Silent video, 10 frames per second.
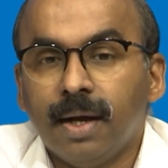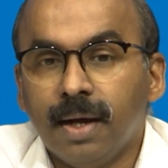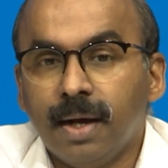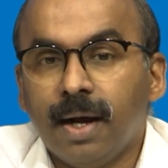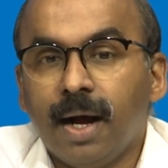
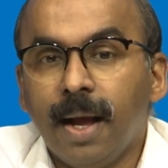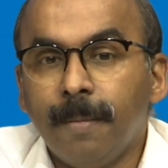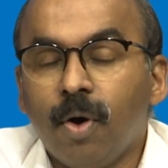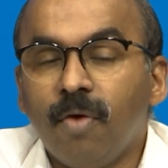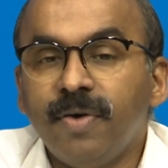I
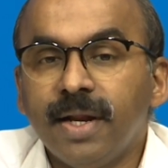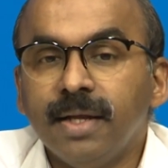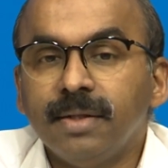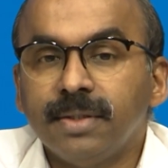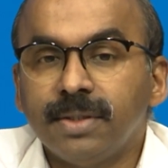am
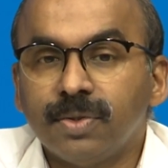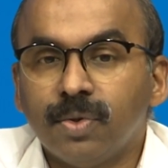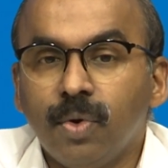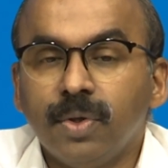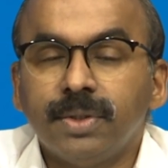offering this
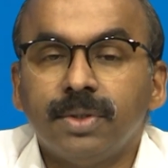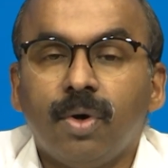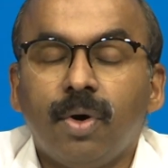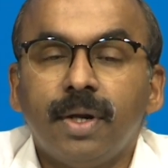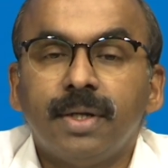course
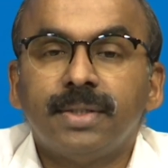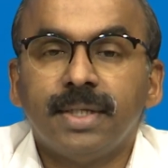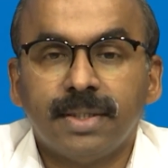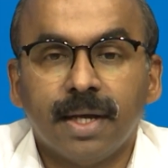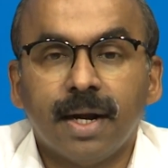on
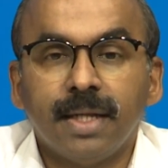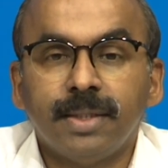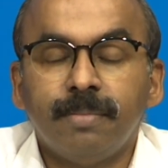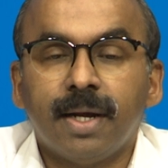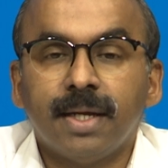C-star
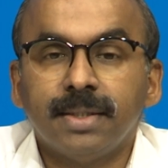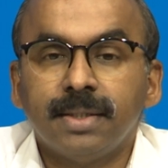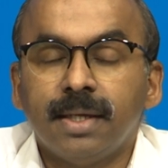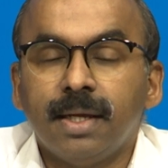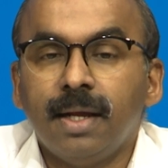algebras
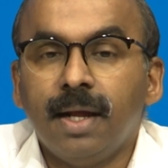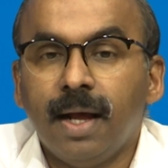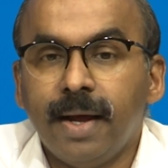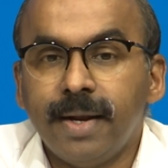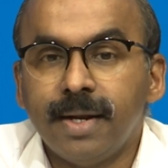
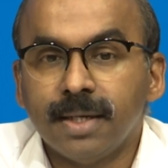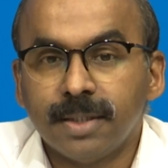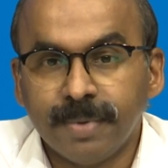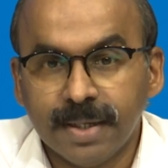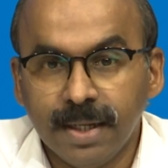and
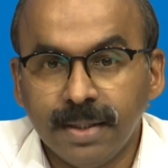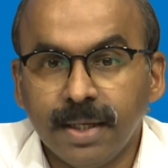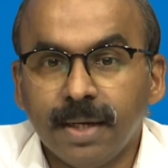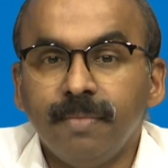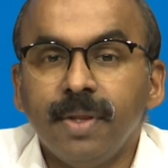spectral
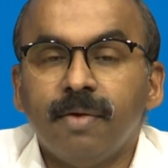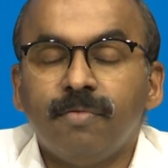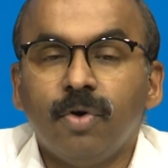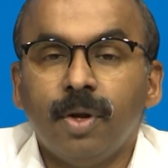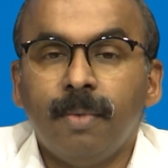theorem
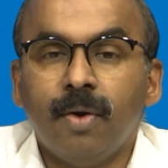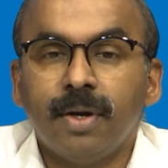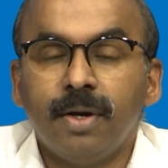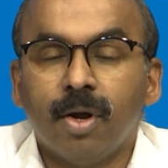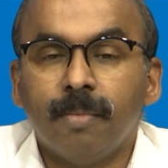for
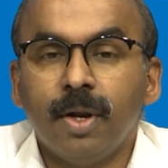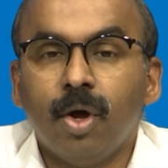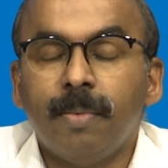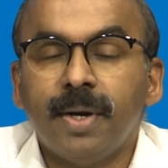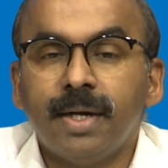bounded normal
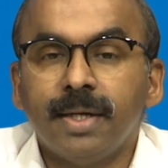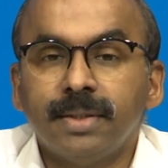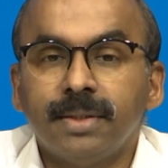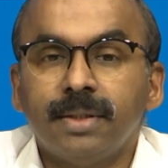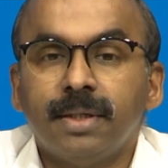
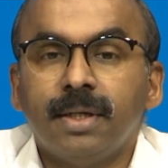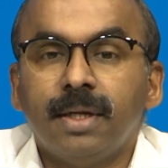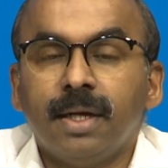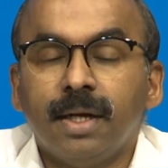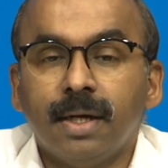operators
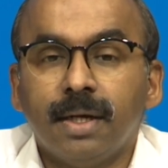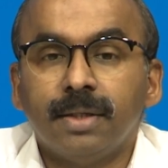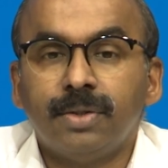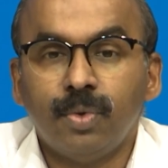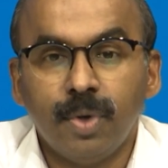
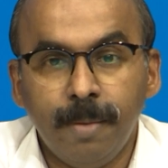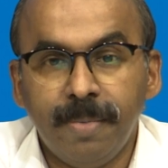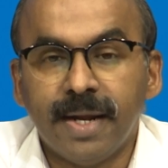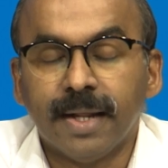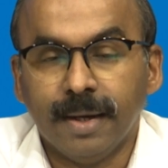through
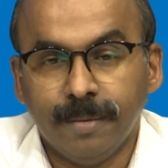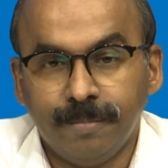NPTEL.